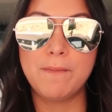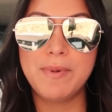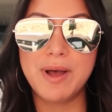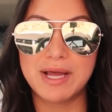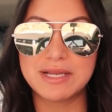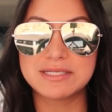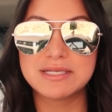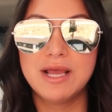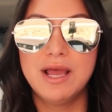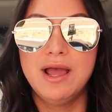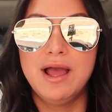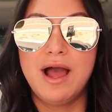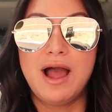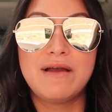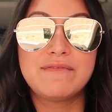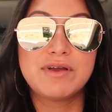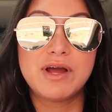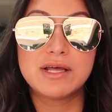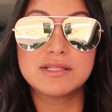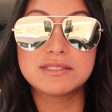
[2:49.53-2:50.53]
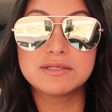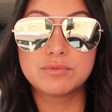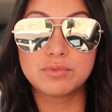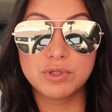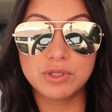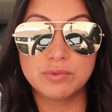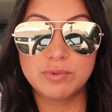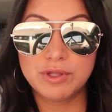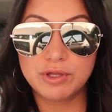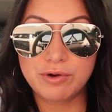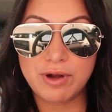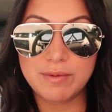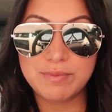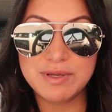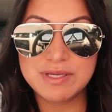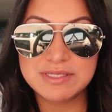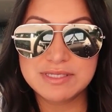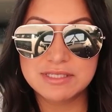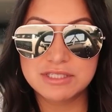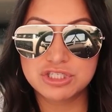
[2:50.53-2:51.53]
But I've got some really, really great
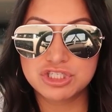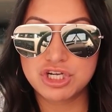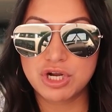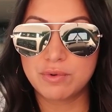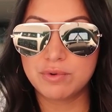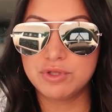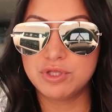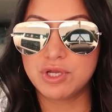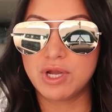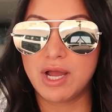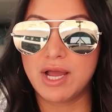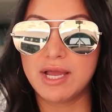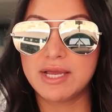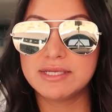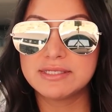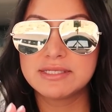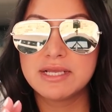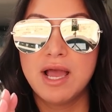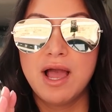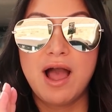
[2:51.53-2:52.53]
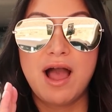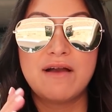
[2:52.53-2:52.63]
pieces to share with you guys.